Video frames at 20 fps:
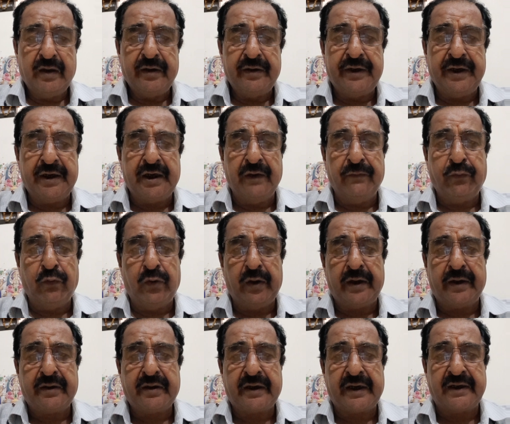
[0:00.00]

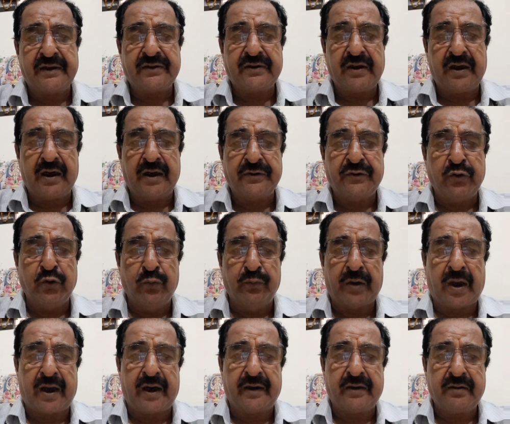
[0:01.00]
Dickey-Fuller test assume
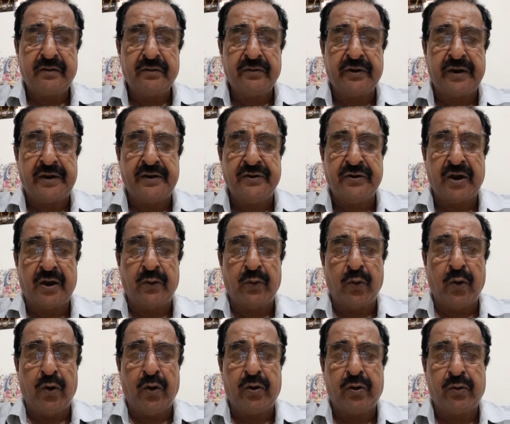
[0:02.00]
that there is a
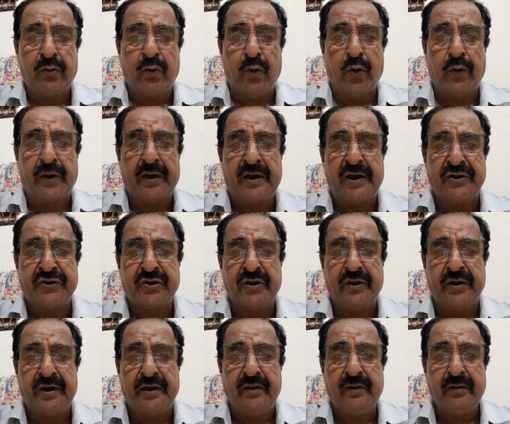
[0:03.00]
no
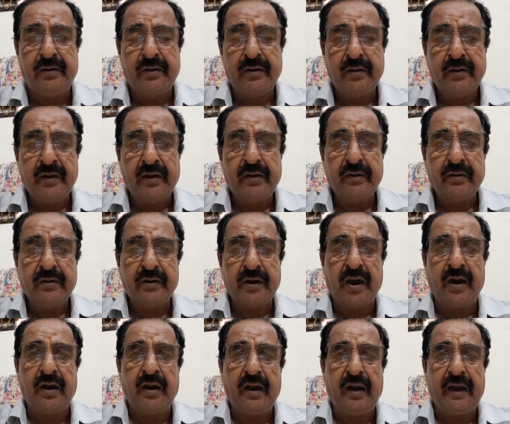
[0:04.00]
correlation in
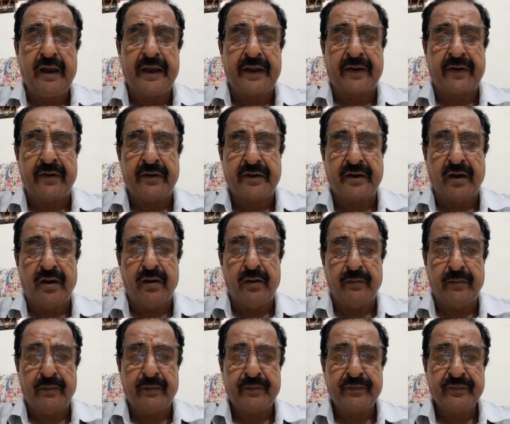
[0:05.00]
the error
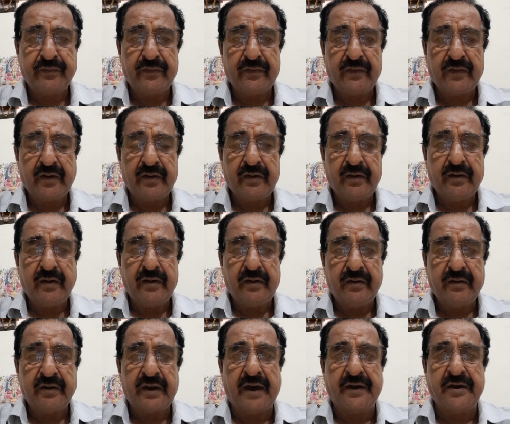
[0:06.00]
term,
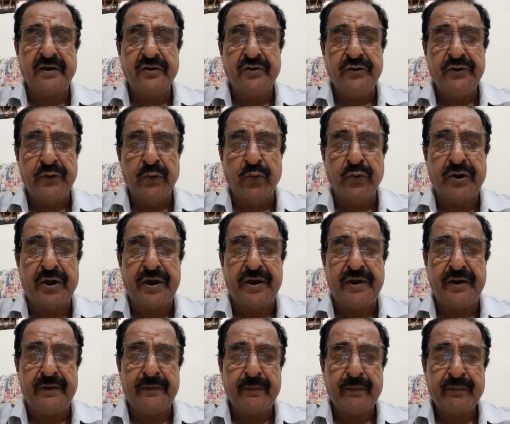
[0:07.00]
that is ut,
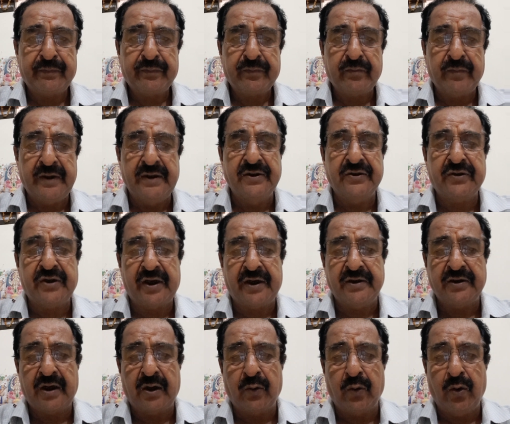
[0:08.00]
means there
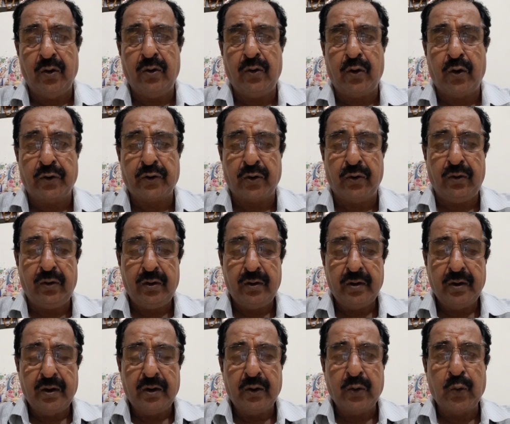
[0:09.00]
is a no
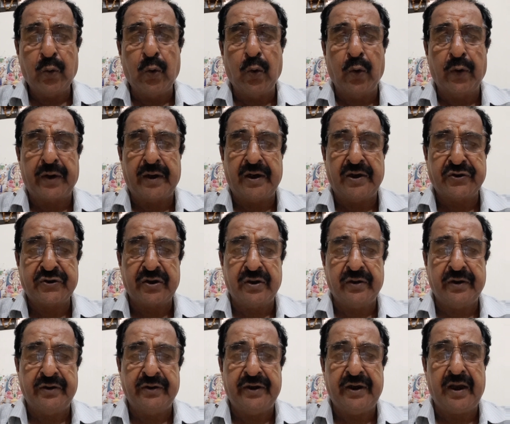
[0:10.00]
auto
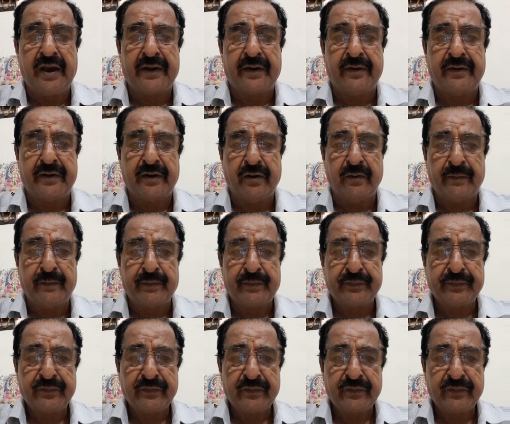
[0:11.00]
correlation in the error term.